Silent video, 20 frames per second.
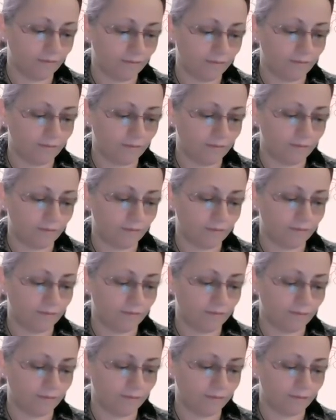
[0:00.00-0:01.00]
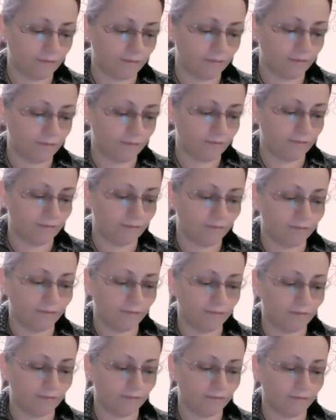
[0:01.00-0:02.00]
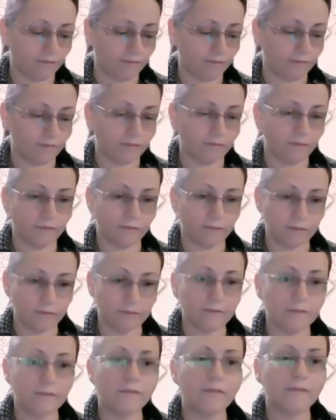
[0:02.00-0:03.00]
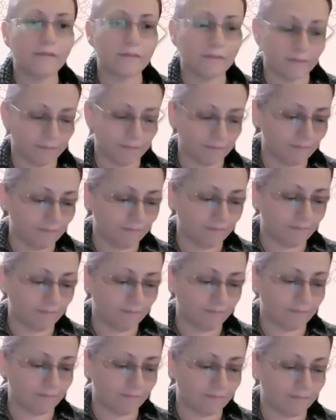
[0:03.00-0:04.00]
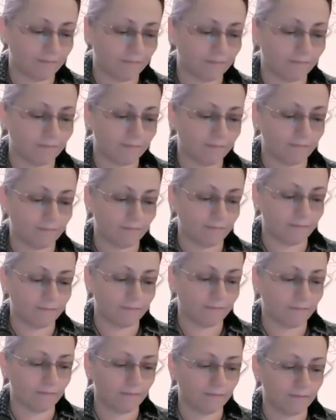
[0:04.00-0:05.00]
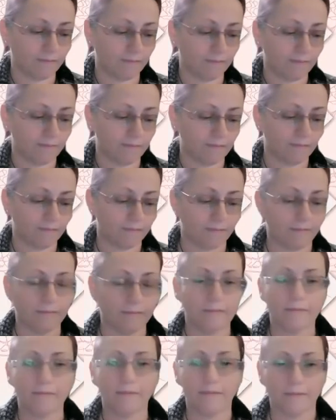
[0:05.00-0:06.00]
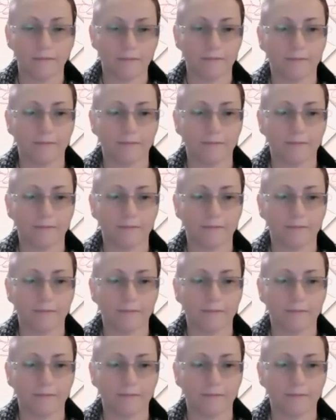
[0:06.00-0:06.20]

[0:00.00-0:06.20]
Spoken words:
The person shown says nothing.